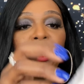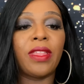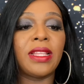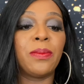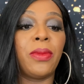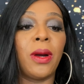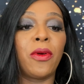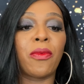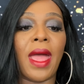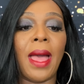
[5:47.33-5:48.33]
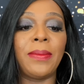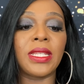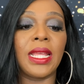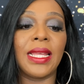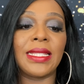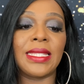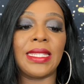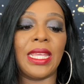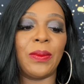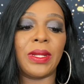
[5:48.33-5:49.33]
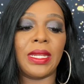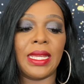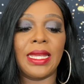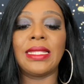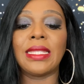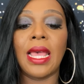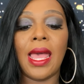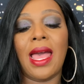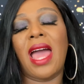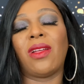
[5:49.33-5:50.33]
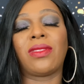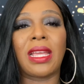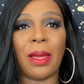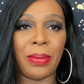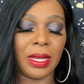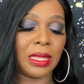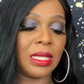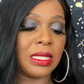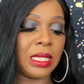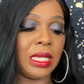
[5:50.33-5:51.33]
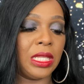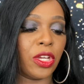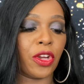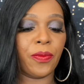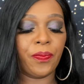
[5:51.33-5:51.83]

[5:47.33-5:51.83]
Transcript: that's bubble wrapped and let's see what it is. I don't think I picked this either.